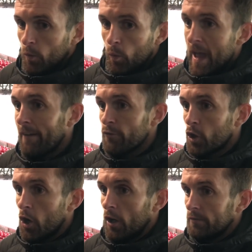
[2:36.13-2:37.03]
we
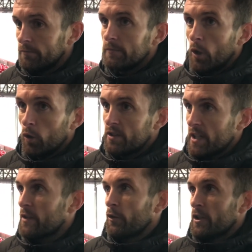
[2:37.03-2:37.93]
haven't got all
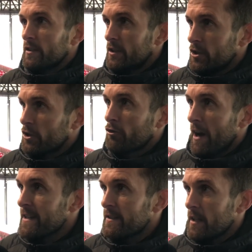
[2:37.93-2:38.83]
six-footers that just
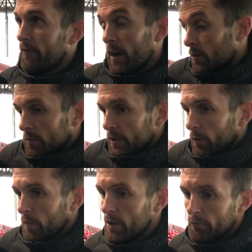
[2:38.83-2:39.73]
grind stuff out. We
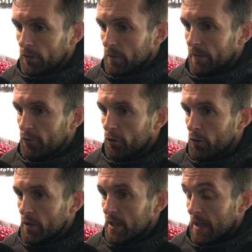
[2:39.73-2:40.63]
haven't
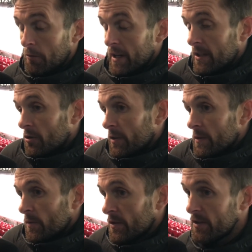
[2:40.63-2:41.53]
recruited that way. So
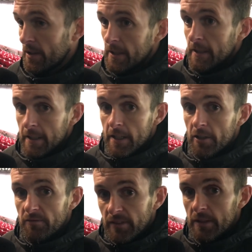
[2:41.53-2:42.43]
it was,
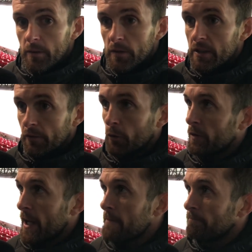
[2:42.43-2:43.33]
it was a
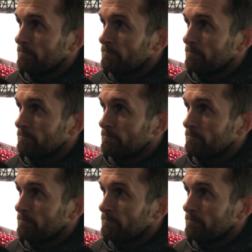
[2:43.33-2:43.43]
difficult day.